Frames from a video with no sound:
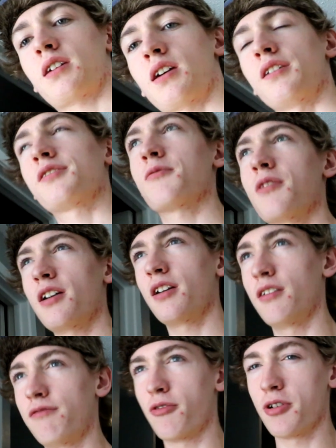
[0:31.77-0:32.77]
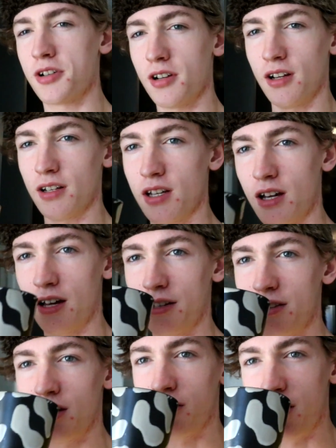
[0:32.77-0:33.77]
Okay, so we're at an unfortunate uh,
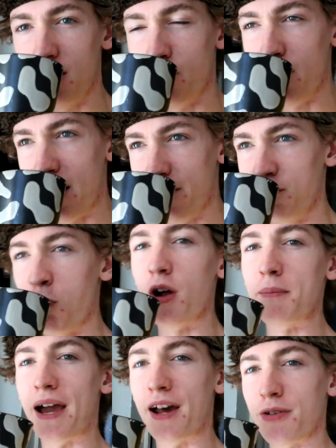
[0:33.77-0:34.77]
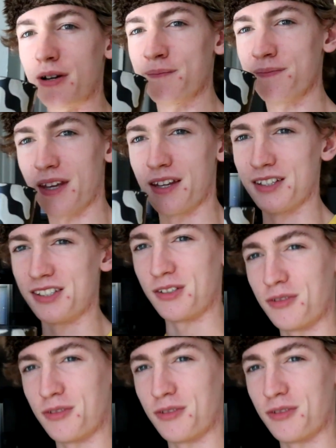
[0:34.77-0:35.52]
thing right here. We have one battery, and this is